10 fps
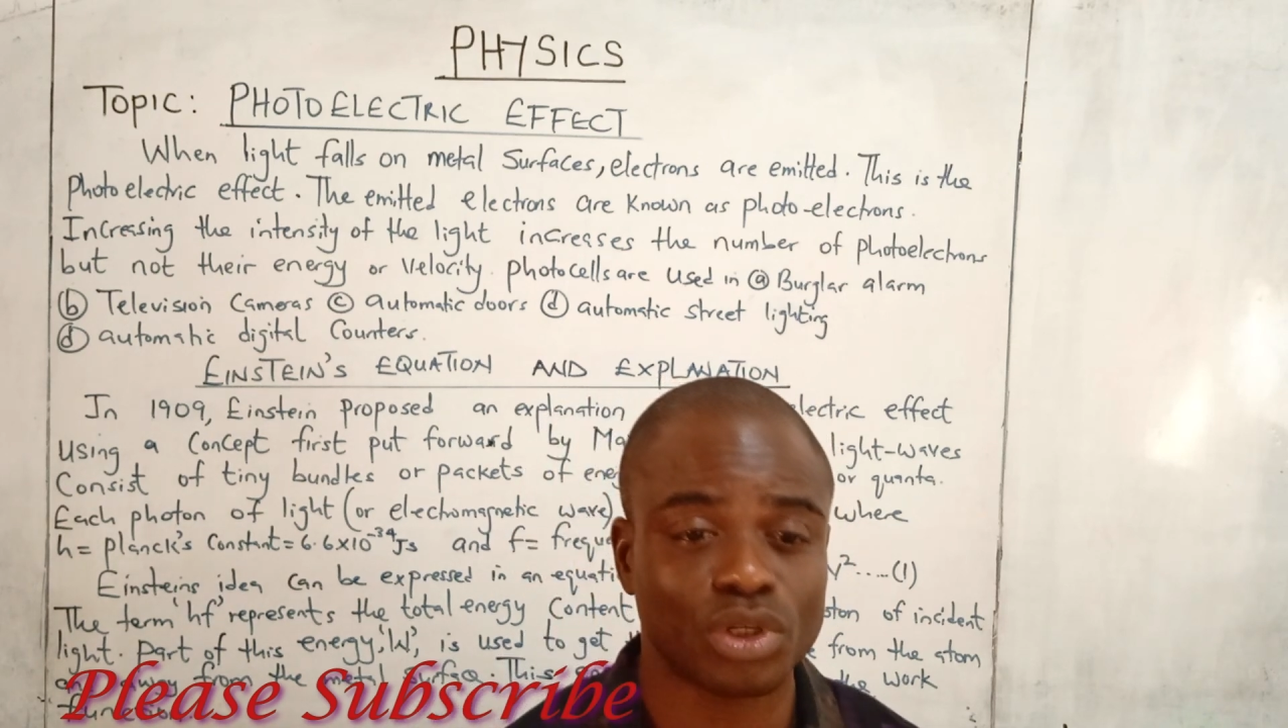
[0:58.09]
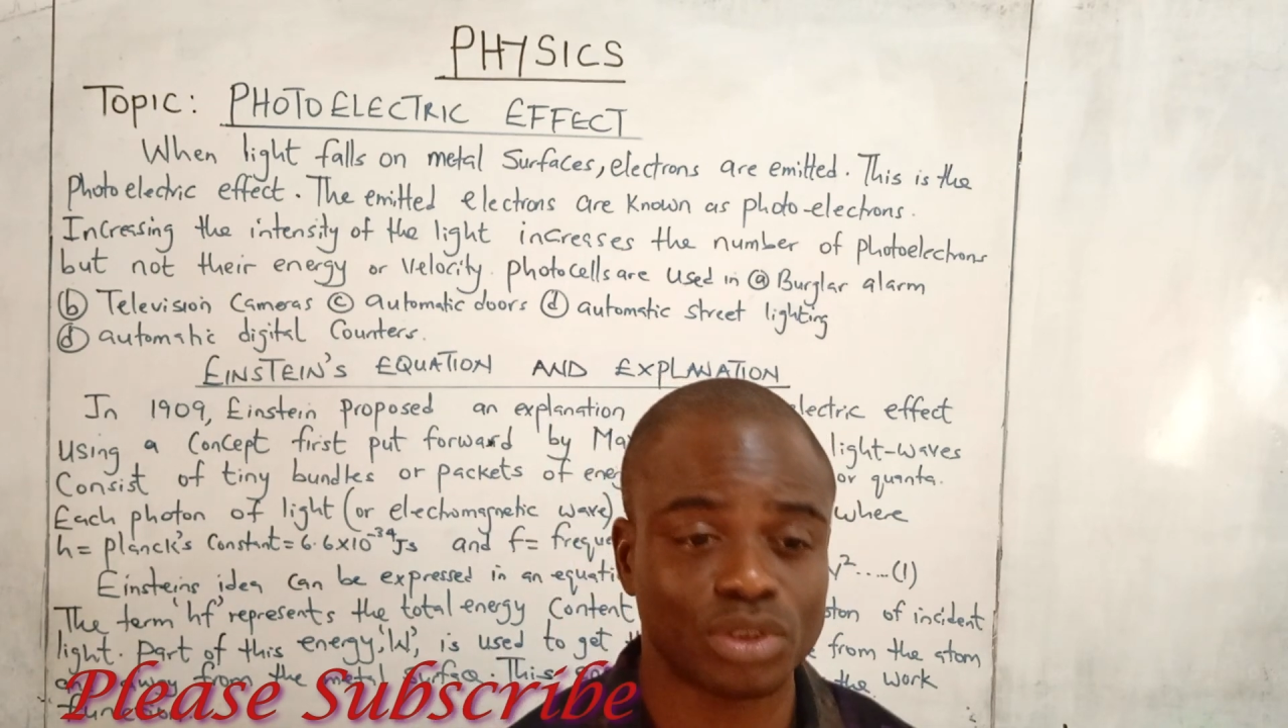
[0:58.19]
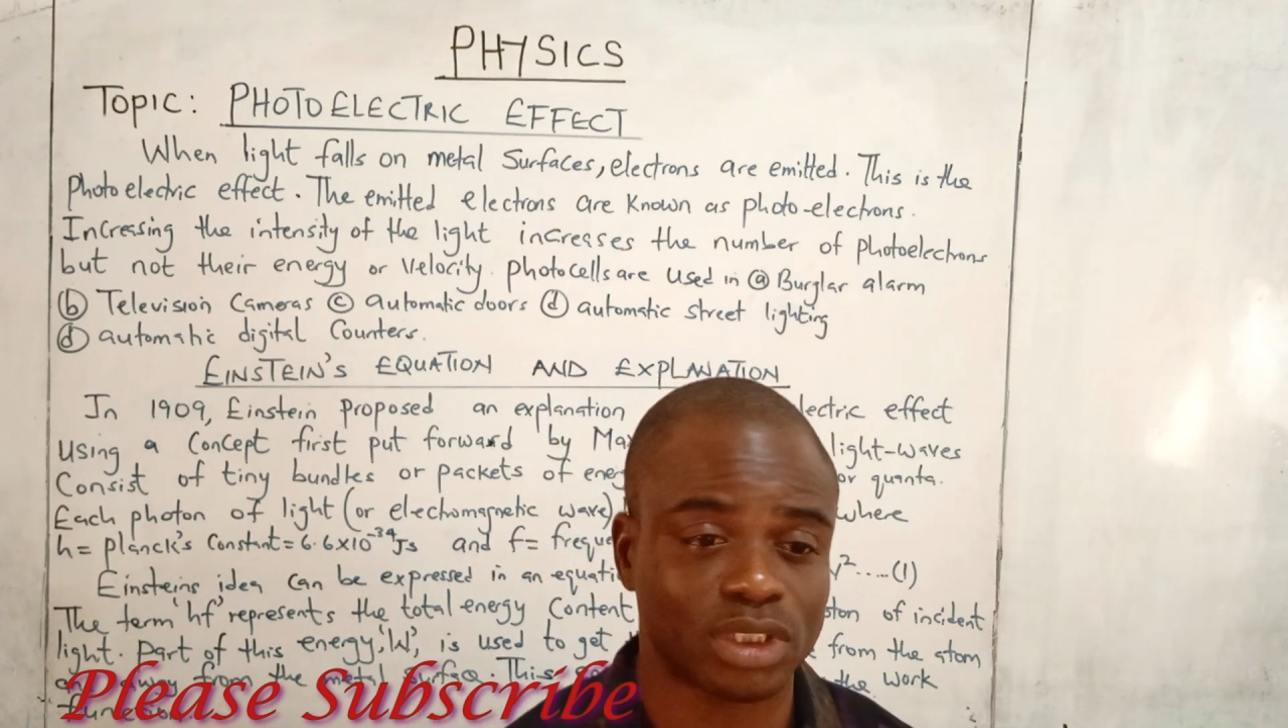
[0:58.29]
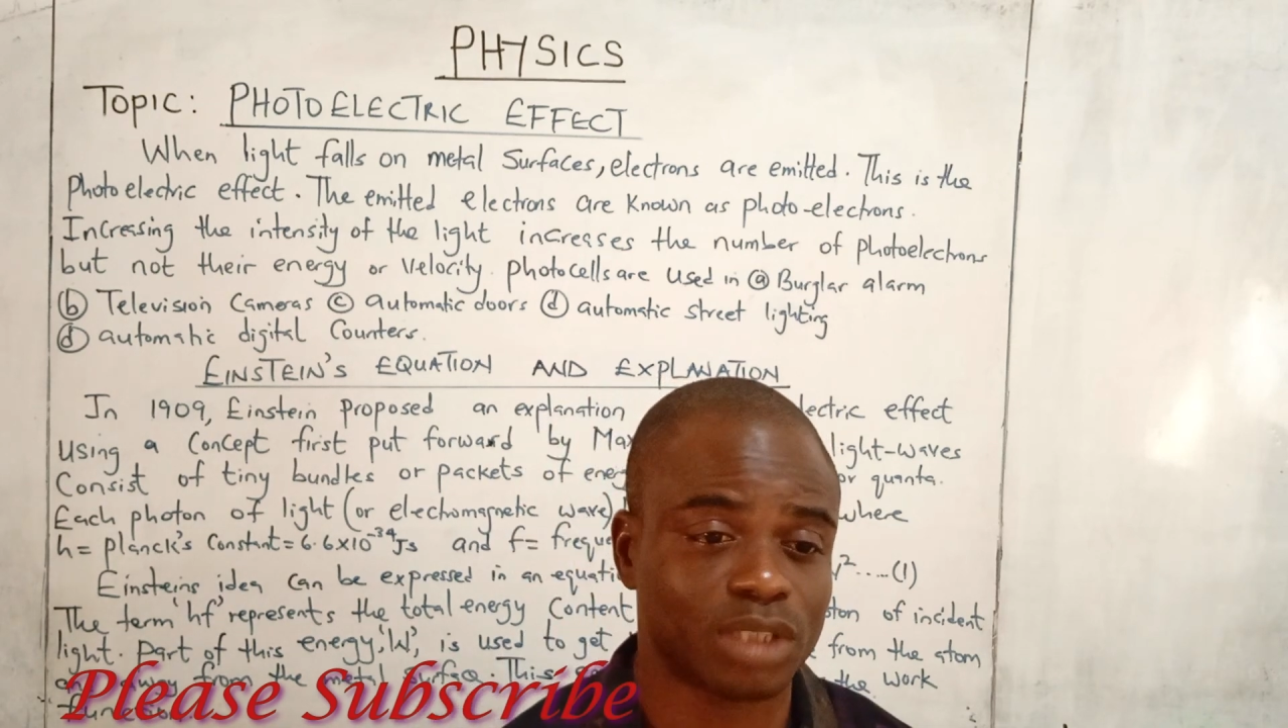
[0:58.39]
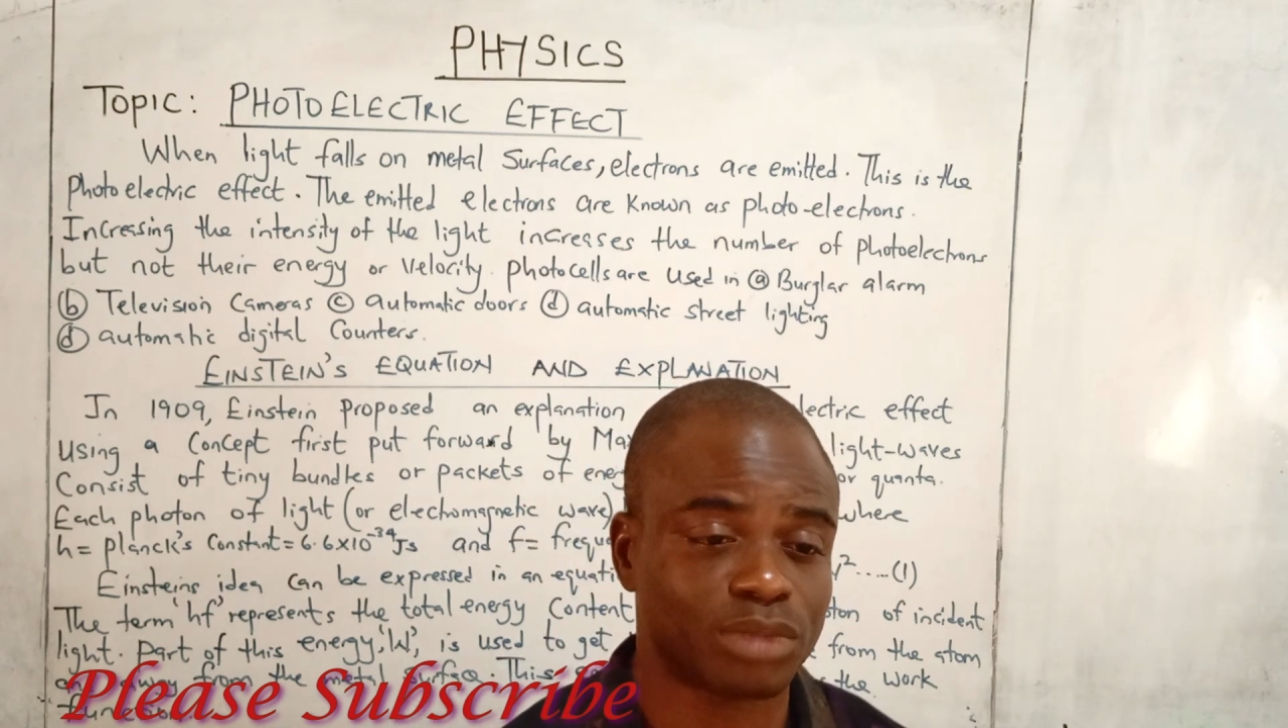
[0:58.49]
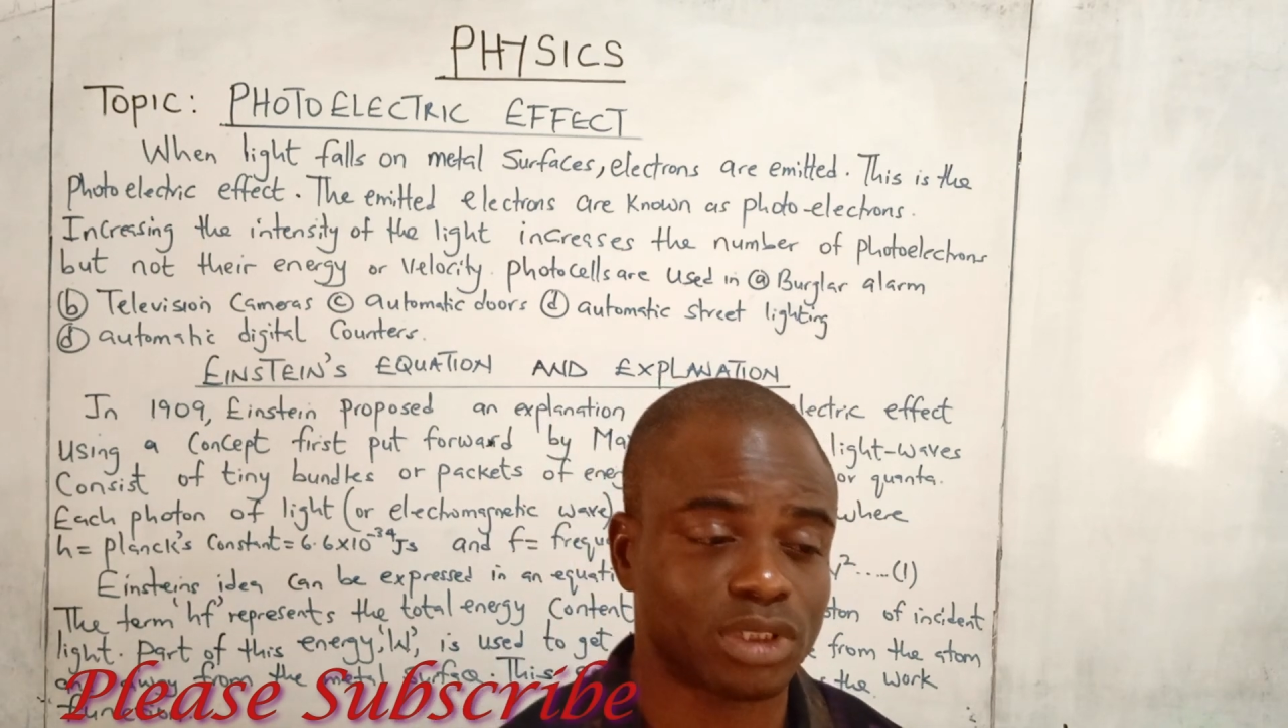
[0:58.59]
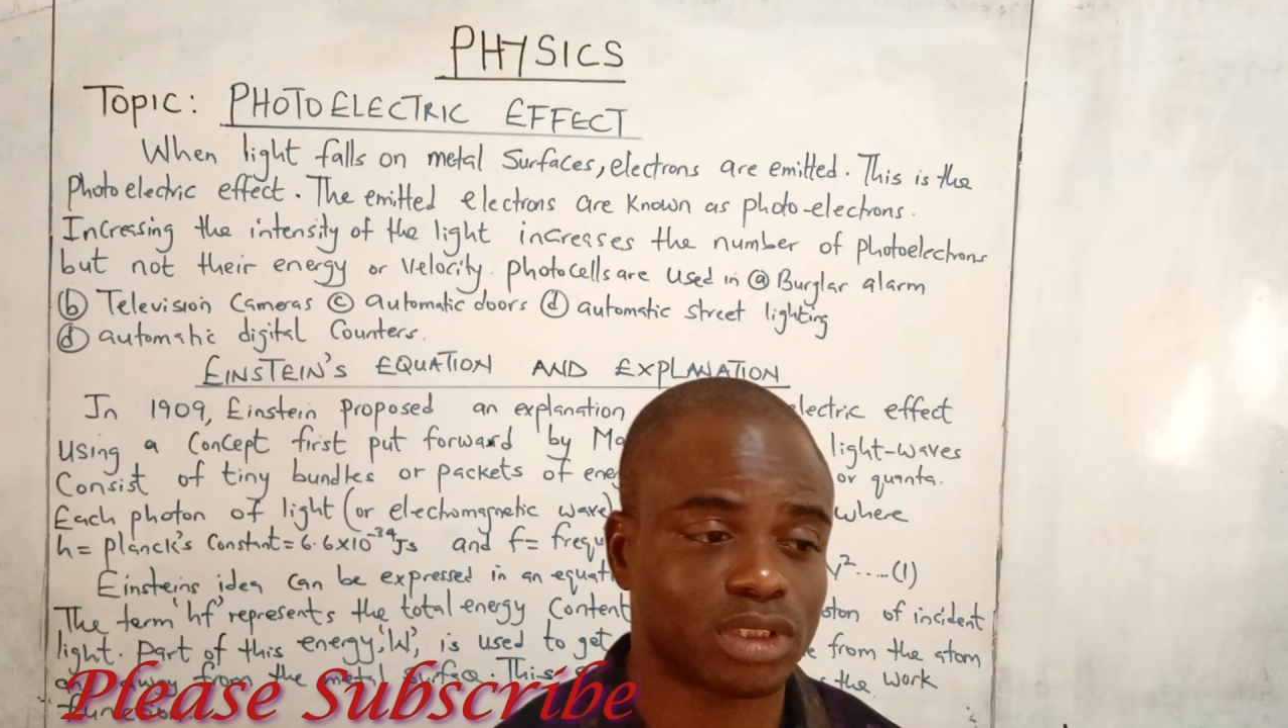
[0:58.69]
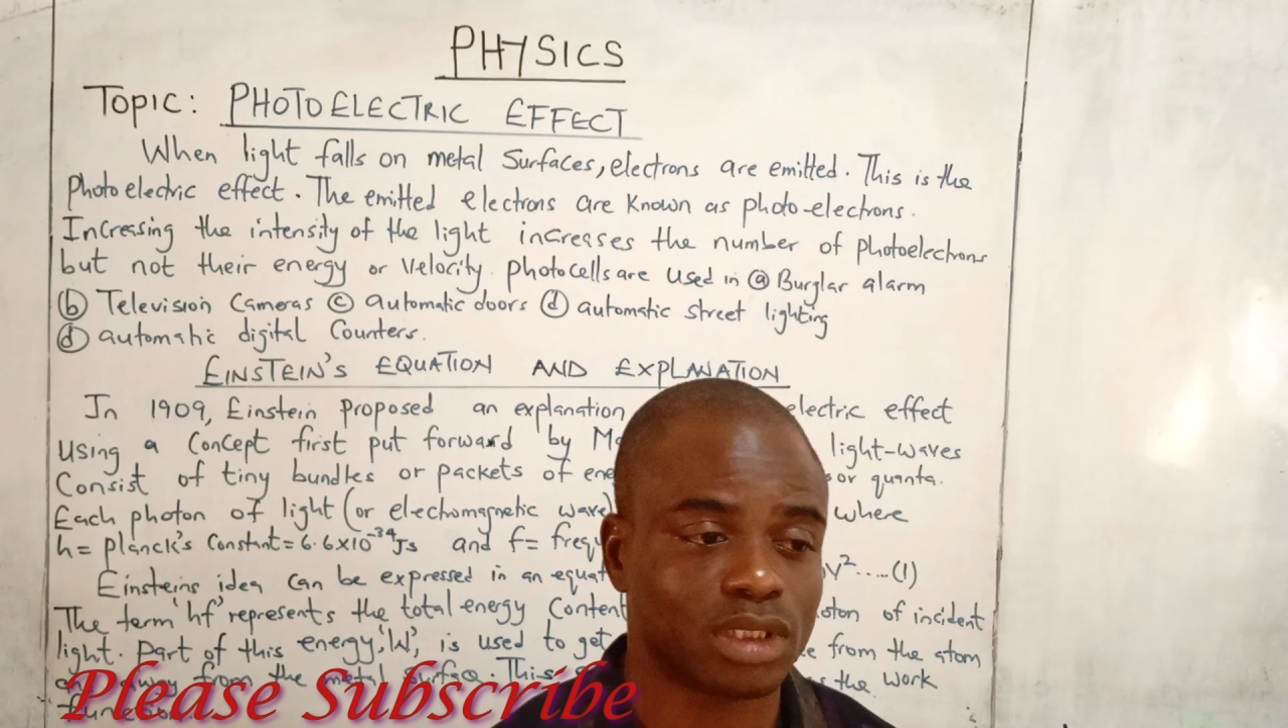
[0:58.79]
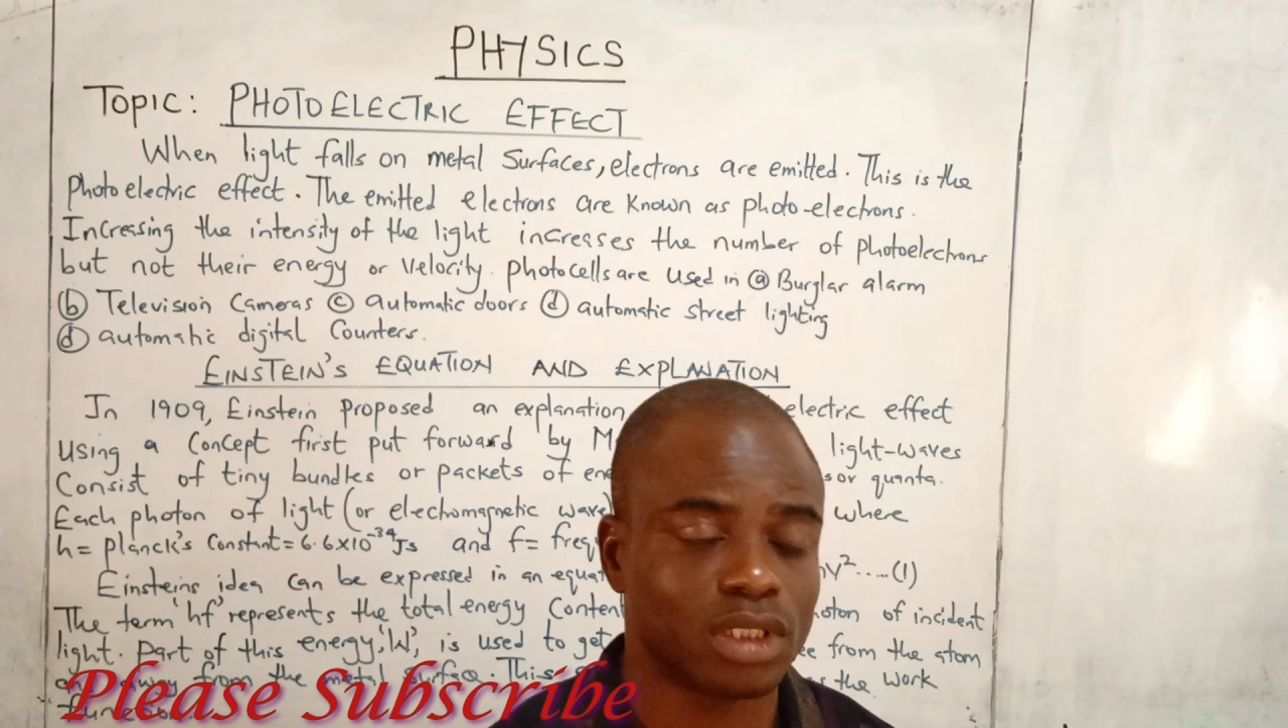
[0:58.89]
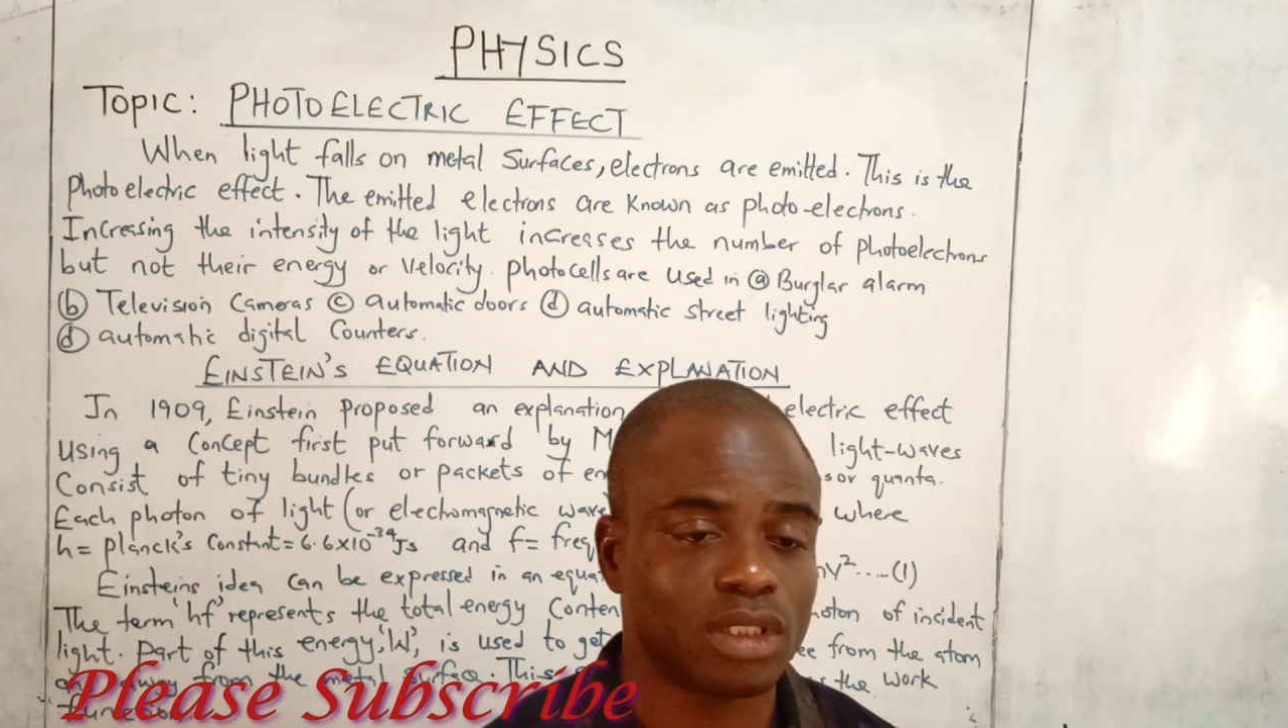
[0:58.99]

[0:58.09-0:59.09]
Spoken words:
concepts